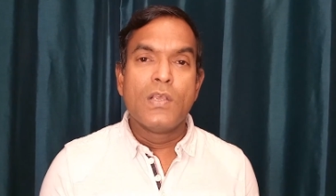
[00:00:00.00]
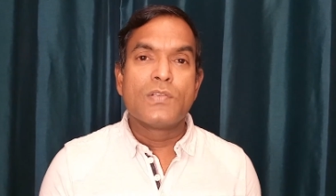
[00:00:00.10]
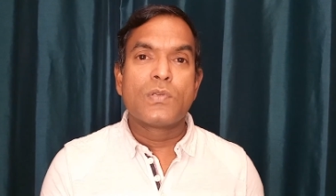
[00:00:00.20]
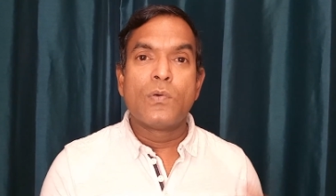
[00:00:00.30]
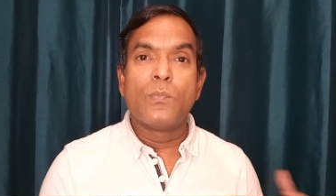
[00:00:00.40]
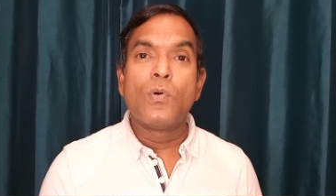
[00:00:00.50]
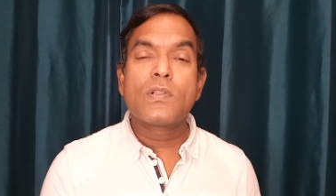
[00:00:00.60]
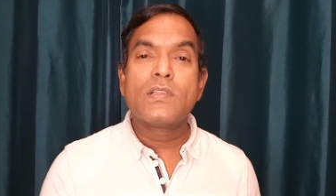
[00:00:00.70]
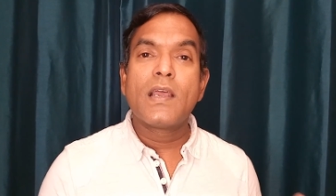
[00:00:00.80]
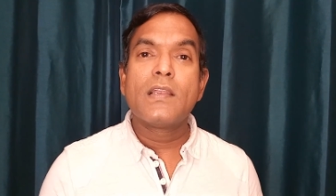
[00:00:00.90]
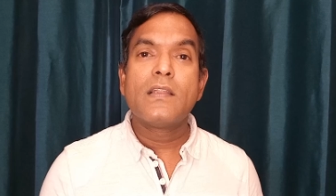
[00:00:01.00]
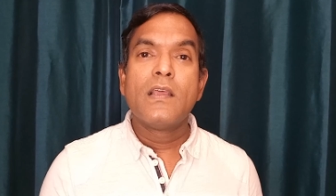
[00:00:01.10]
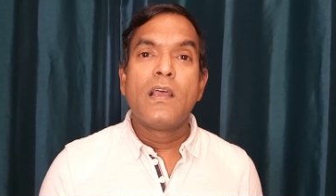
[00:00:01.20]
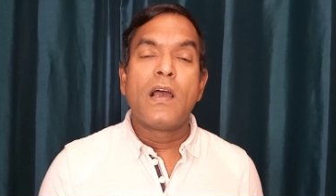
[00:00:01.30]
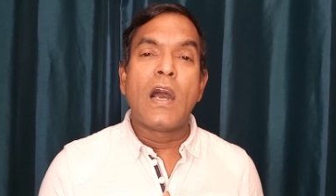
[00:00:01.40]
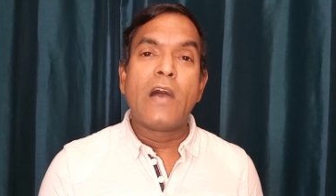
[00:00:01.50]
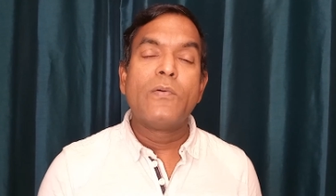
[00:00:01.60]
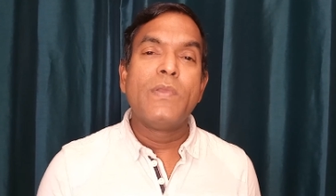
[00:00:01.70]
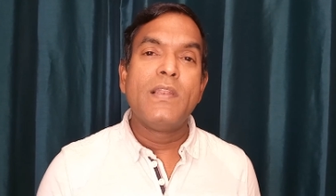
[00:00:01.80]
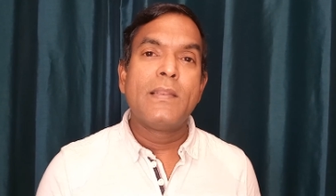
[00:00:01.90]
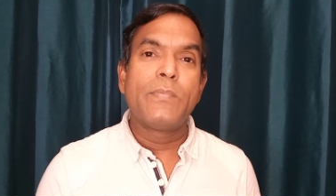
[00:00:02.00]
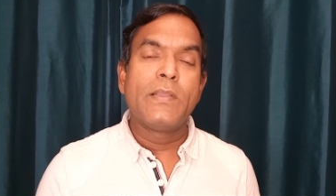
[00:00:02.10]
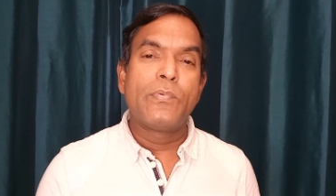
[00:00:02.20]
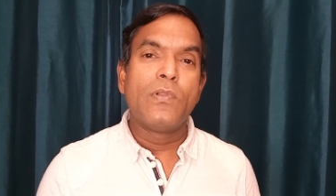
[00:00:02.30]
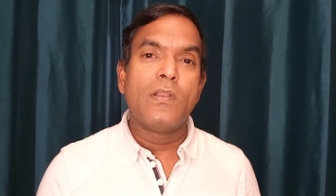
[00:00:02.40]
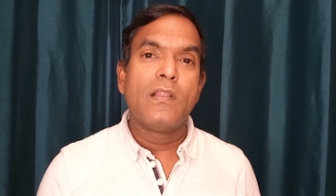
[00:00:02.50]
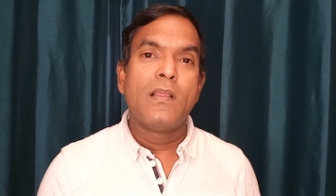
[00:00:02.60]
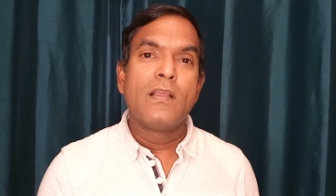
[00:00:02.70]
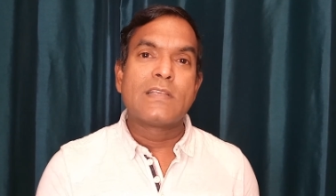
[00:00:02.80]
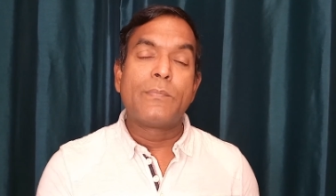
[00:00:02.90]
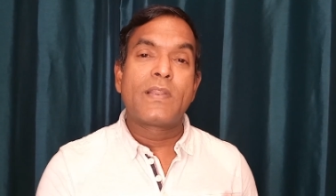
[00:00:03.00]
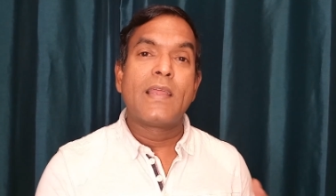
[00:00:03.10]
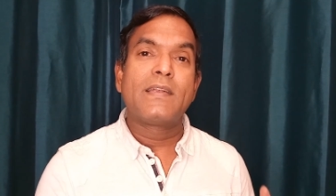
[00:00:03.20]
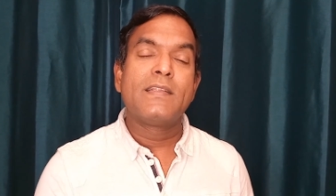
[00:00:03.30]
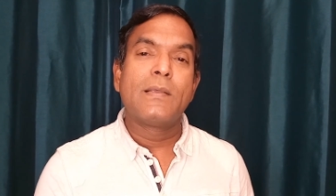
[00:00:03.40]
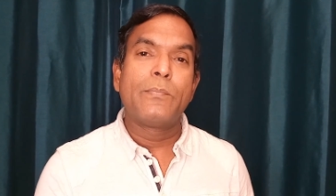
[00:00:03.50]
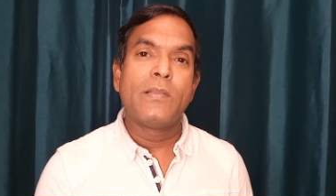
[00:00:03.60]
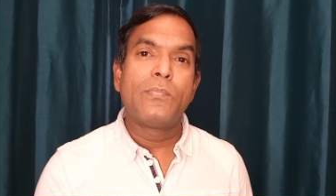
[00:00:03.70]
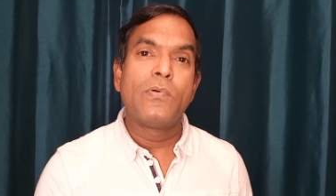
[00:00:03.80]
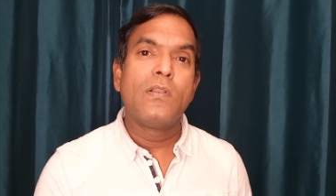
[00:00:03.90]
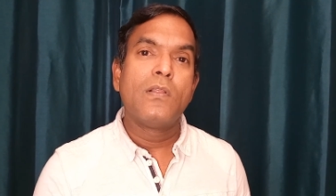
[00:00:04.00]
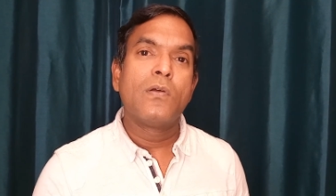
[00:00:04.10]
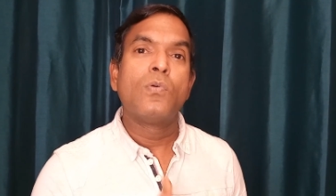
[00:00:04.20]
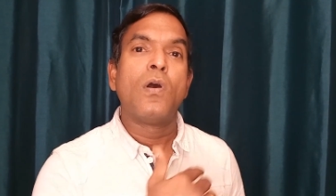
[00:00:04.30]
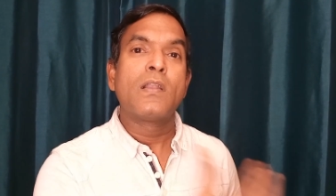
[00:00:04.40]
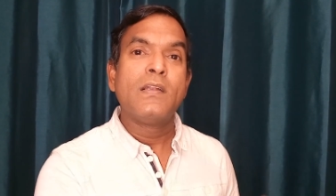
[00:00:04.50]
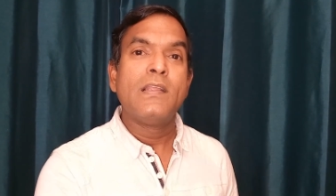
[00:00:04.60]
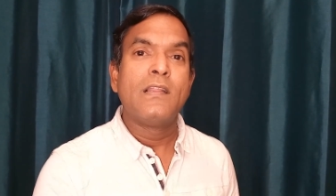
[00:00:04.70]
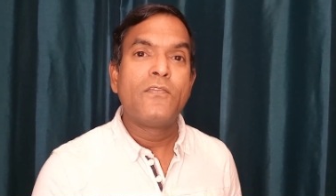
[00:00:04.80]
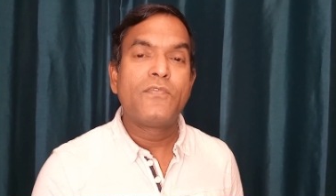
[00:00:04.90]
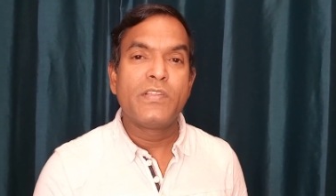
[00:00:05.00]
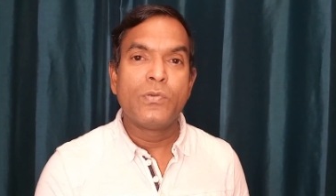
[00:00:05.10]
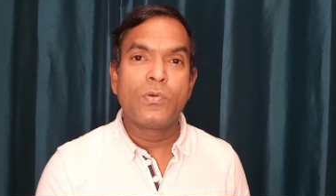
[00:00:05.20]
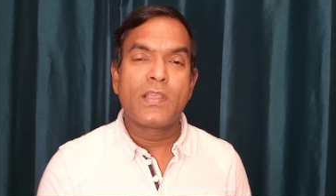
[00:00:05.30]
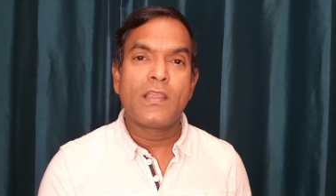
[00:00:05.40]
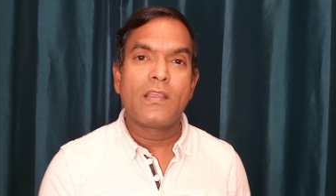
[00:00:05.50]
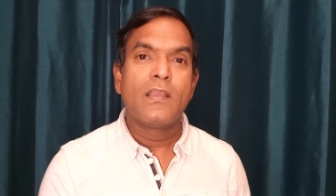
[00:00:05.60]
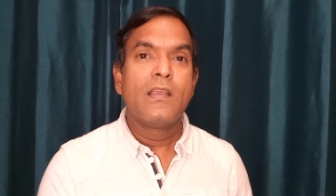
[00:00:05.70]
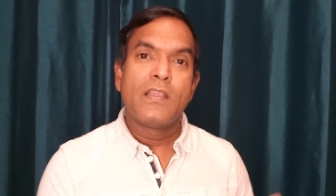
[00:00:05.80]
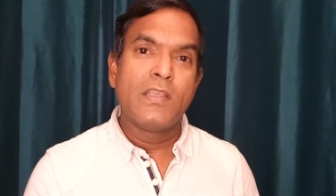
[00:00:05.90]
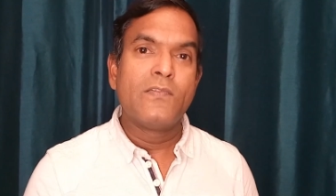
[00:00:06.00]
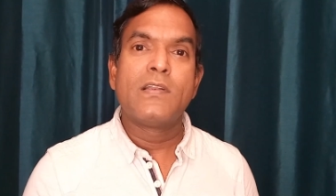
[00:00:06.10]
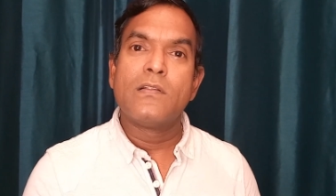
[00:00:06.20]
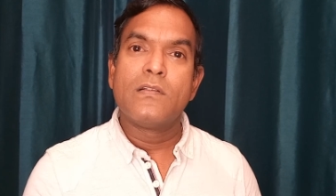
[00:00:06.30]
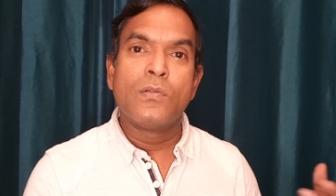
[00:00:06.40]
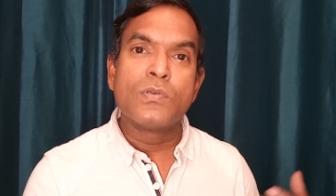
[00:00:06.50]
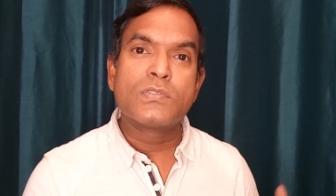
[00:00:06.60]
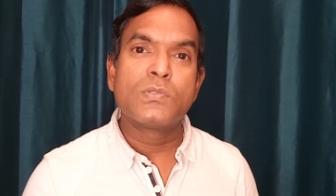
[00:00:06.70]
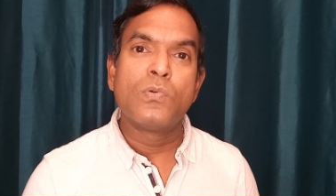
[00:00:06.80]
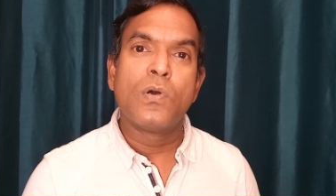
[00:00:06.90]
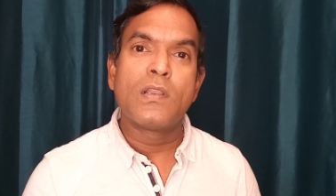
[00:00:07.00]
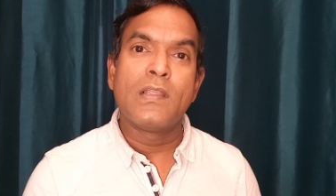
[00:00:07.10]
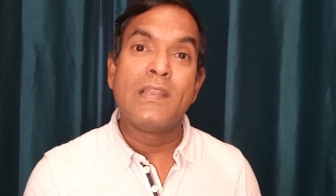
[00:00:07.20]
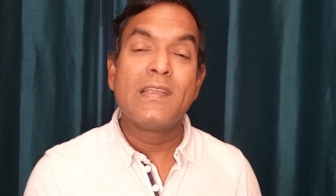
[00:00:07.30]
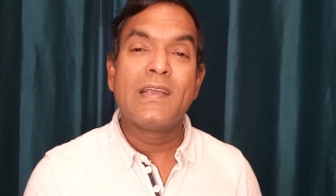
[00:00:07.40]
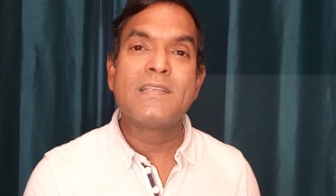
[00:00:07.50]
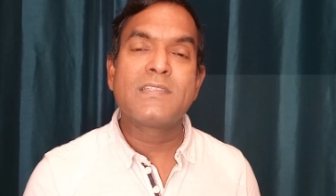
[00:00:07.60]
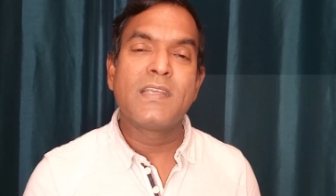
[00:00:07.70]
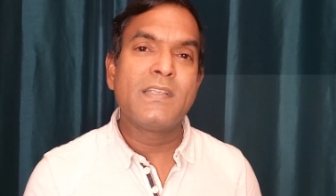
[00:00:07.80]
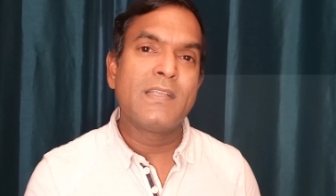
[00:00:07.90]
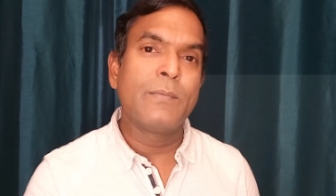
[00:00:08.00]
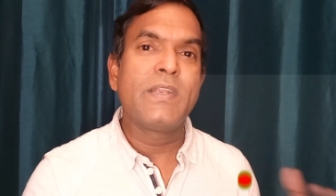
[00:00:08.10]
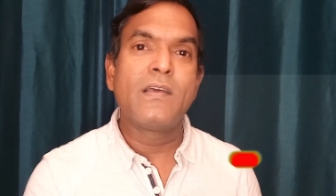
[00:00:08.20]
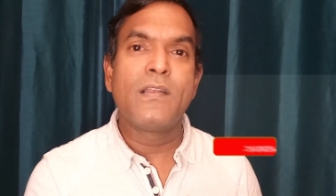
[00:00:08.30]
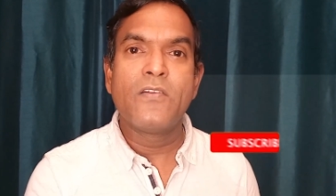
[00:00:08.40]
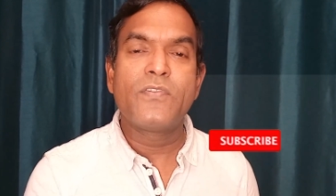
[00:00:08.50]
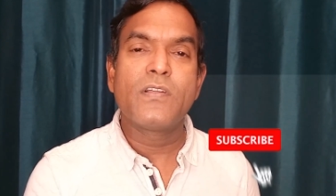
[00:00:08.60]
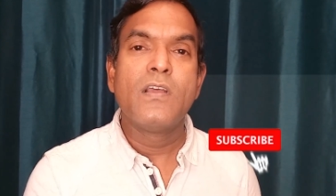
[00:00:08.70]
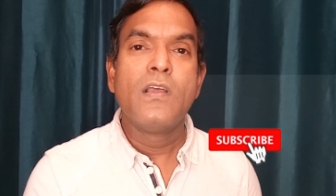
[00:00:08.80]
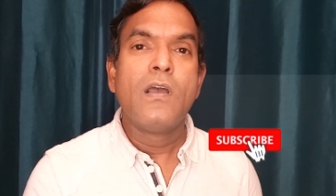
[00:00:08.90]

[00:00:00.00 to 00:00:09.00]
So more than 500,000 people, subtracting the people who already left UK, even those who are illegally staying, they might have left